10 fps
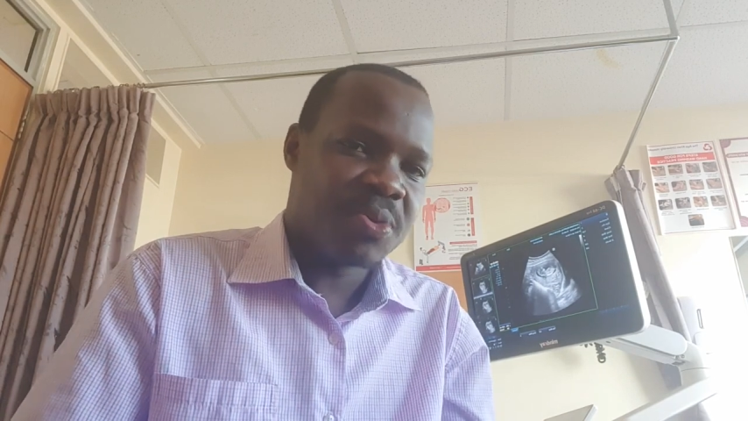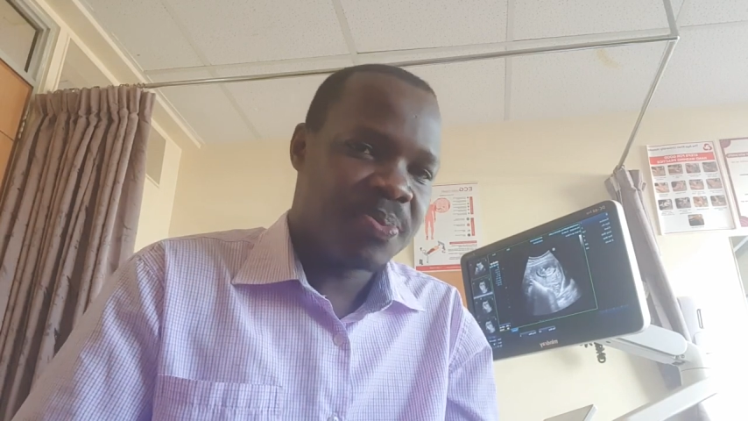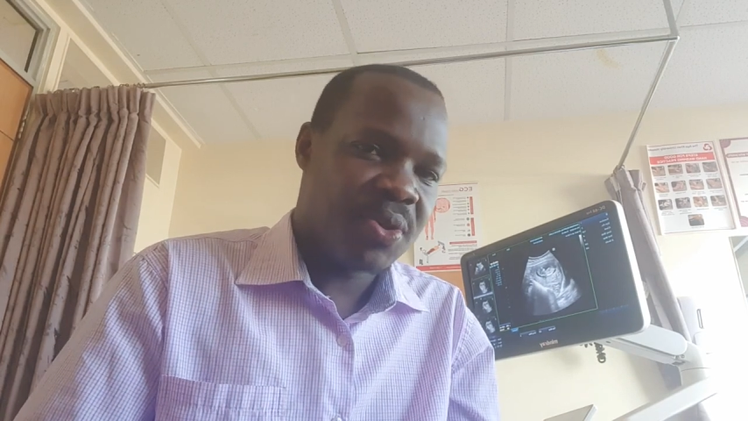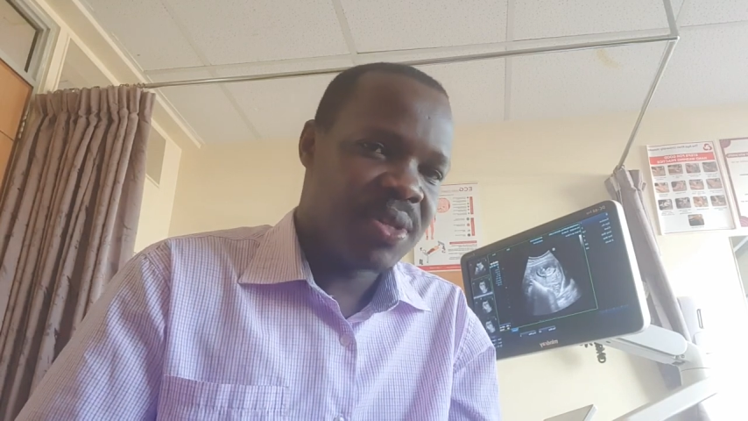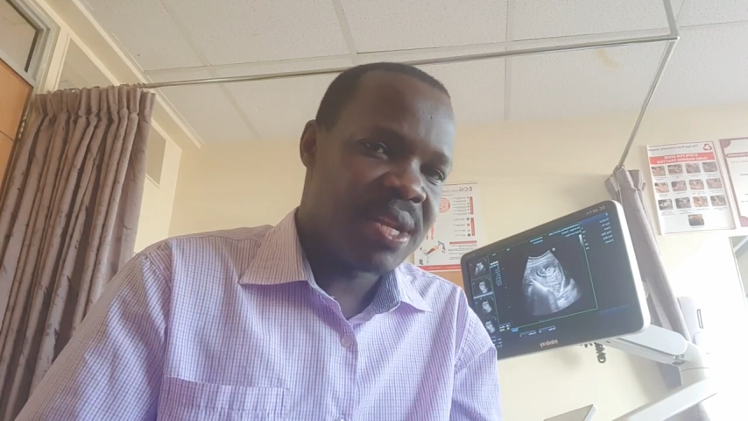
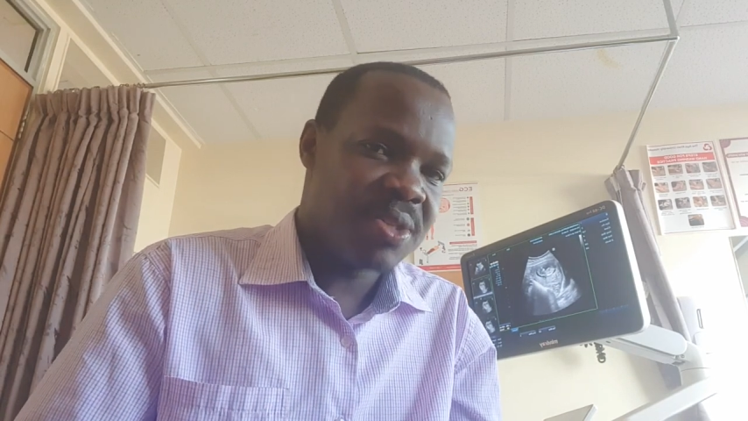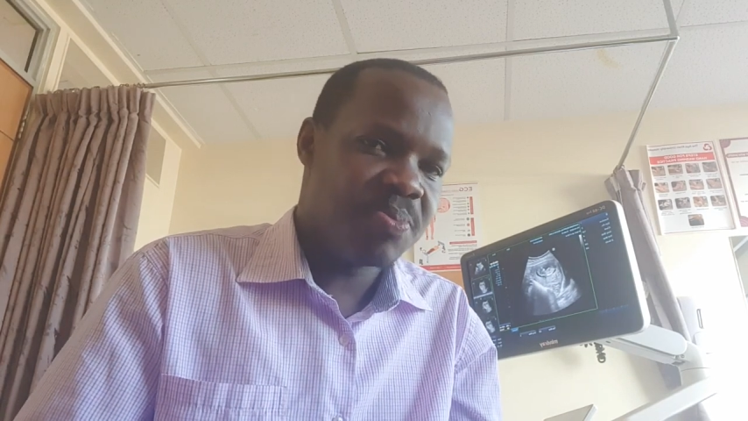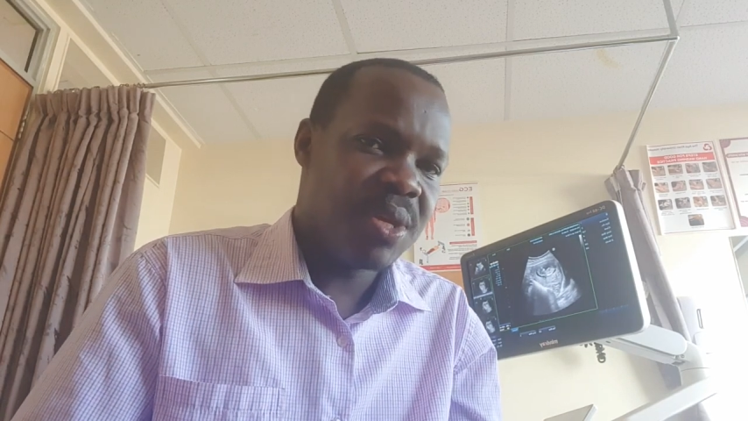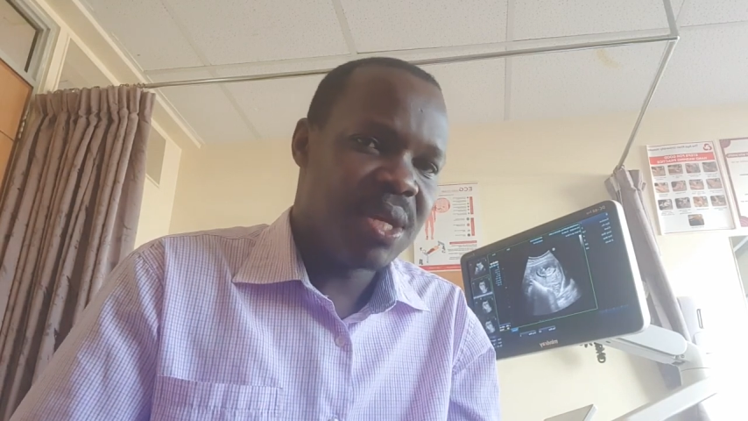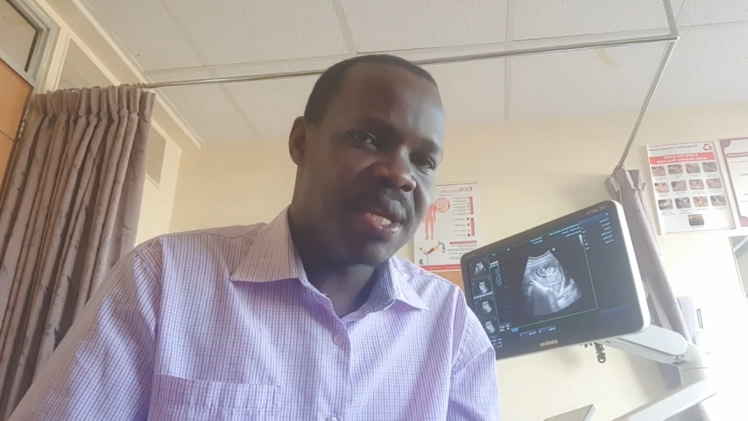report that is
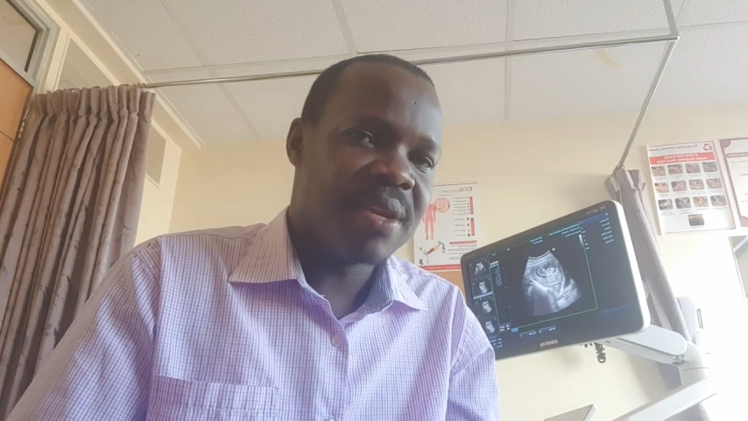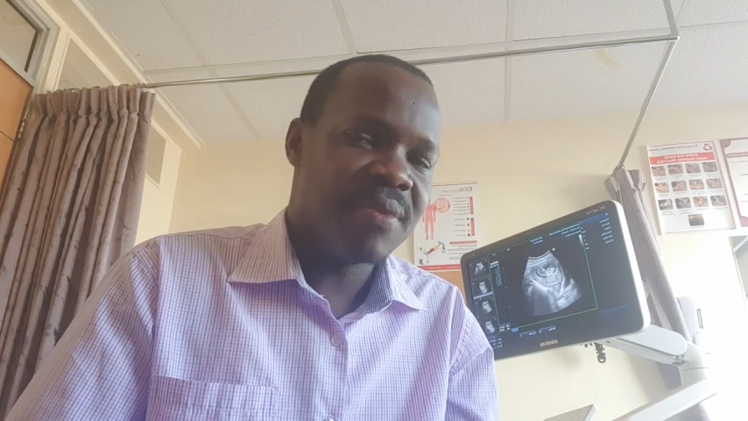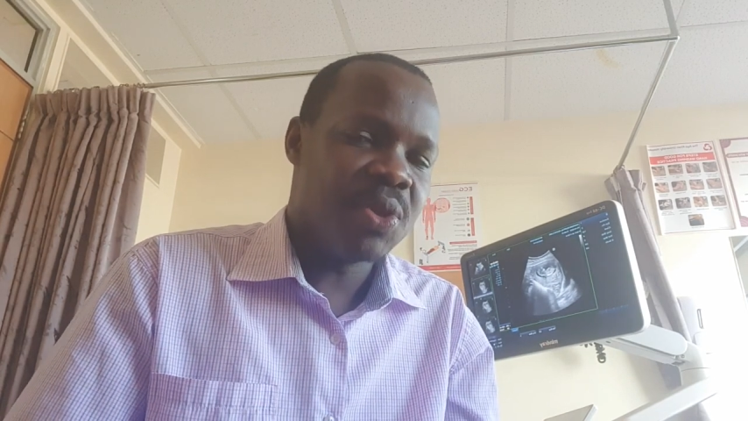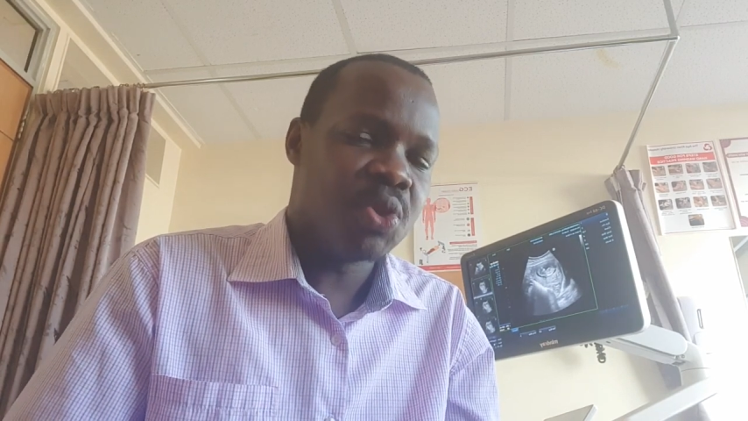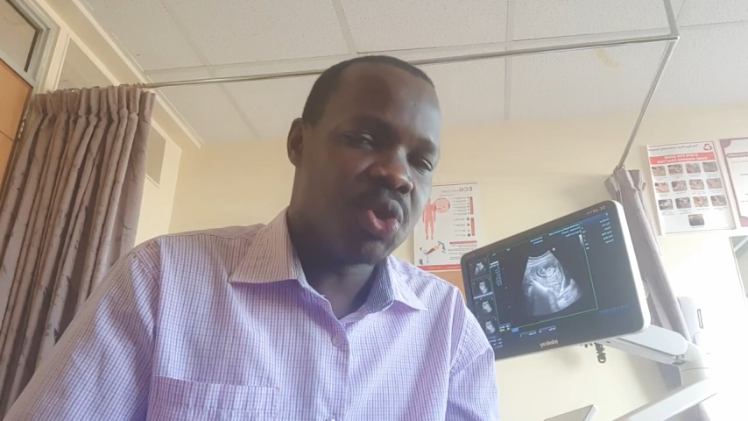being
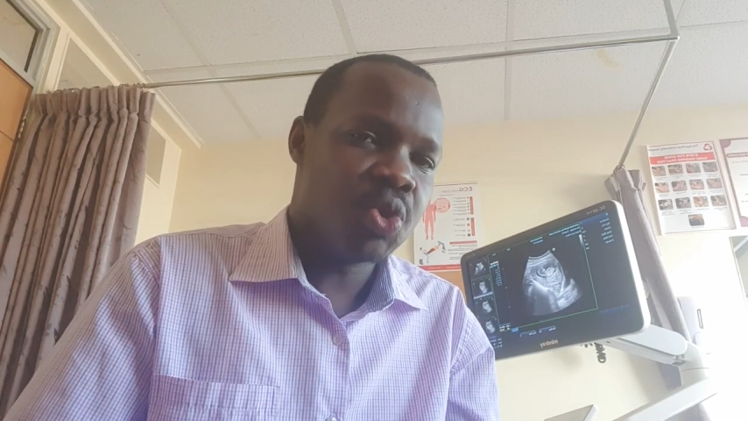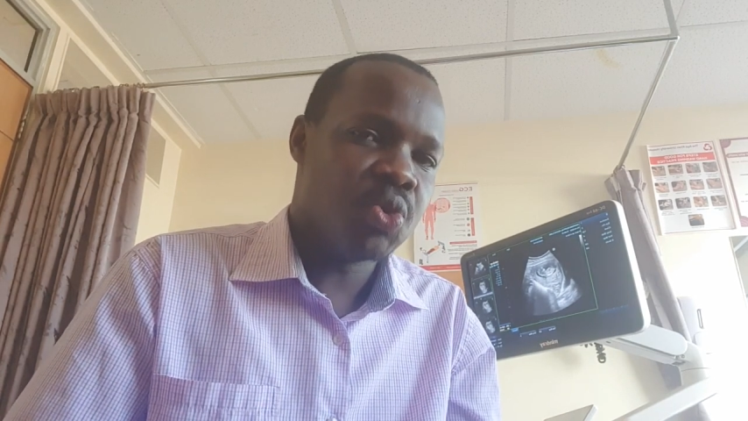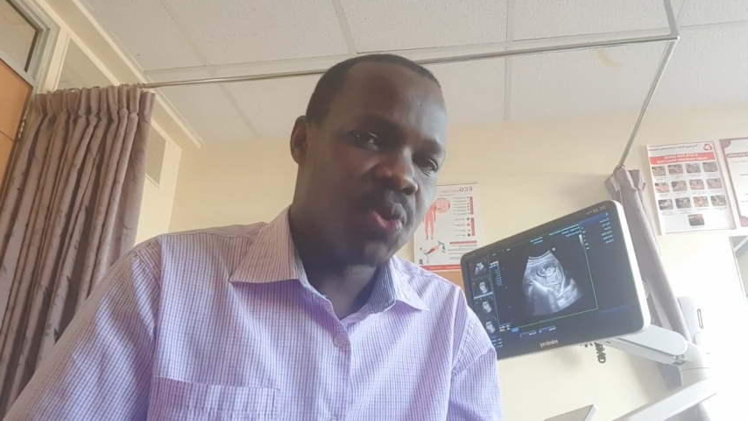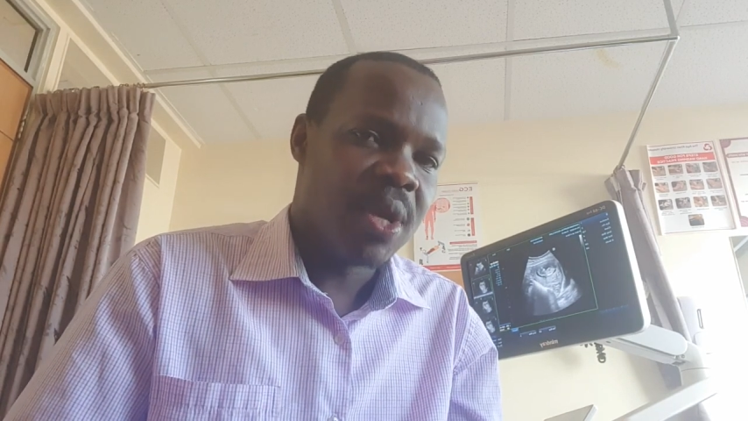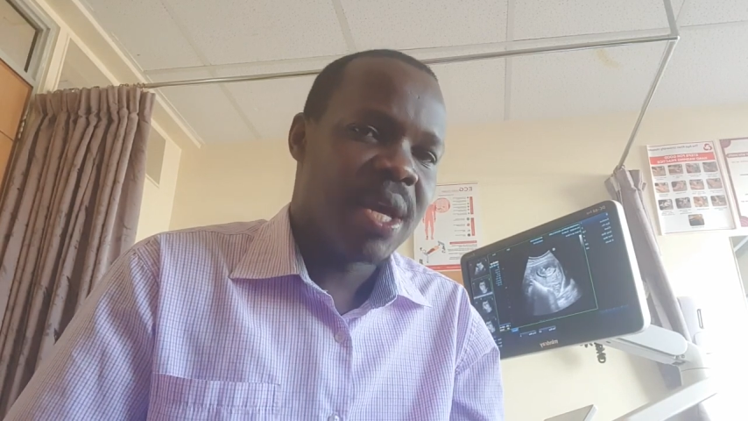given to
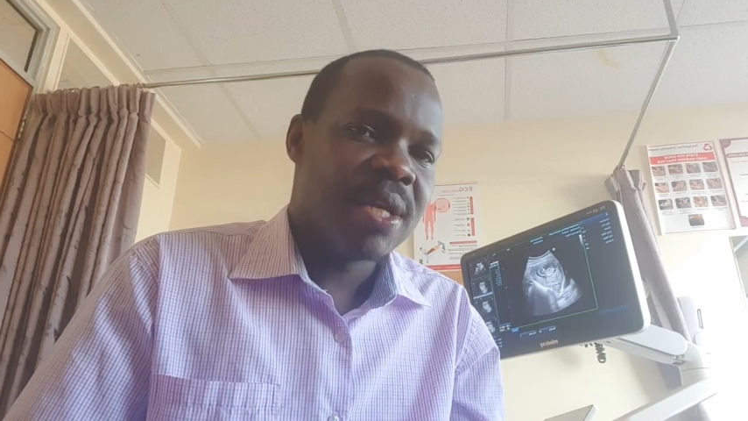you.